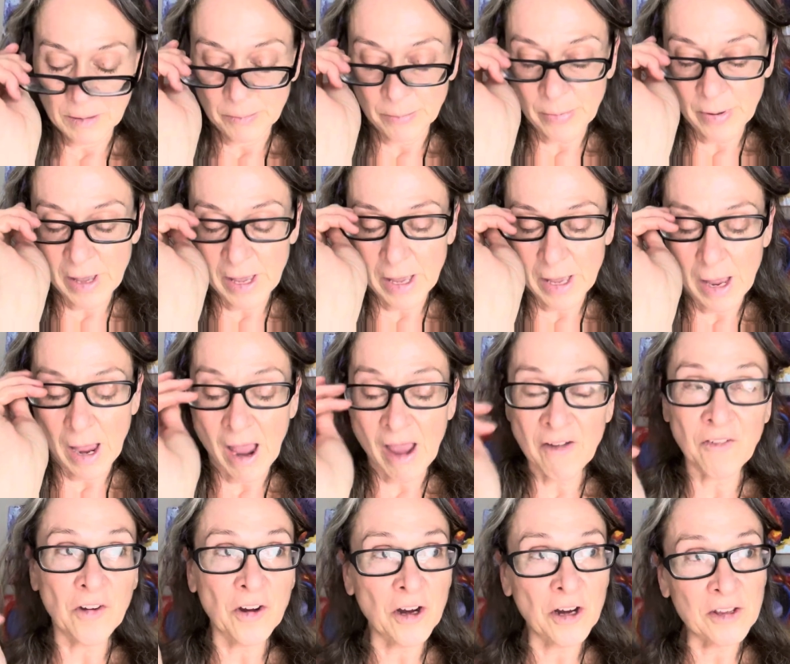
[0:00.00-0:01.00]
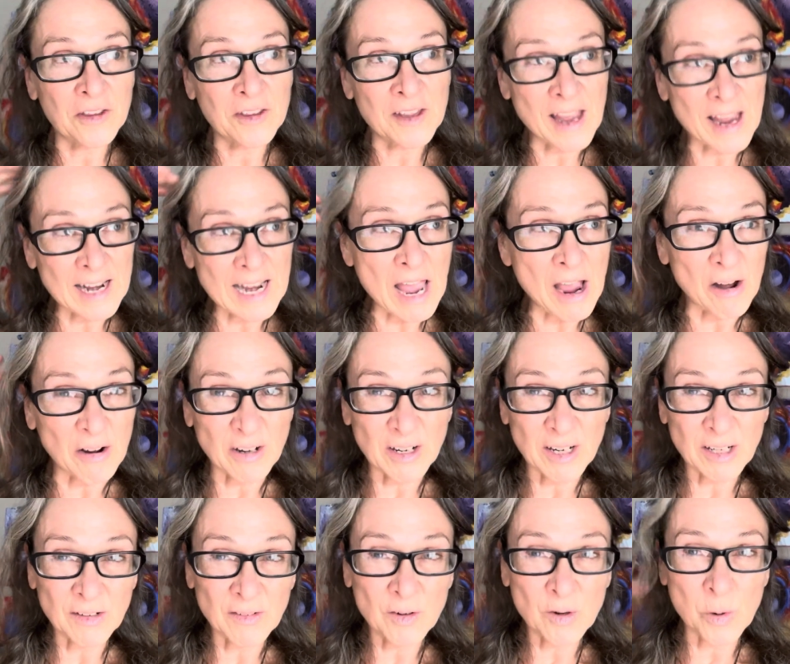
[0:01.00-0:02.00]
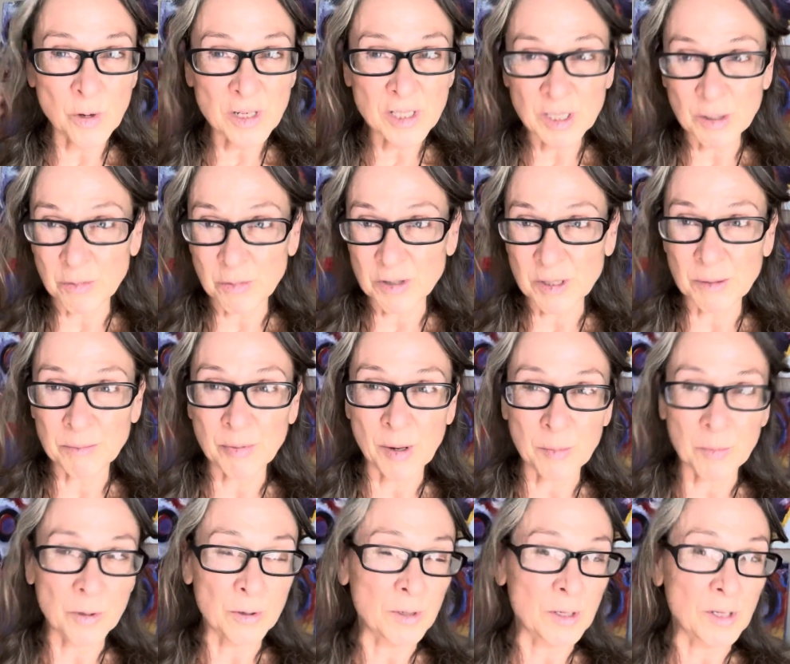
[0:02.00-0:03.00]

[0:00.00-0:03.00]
But I figured that out, and of course it was a bummer,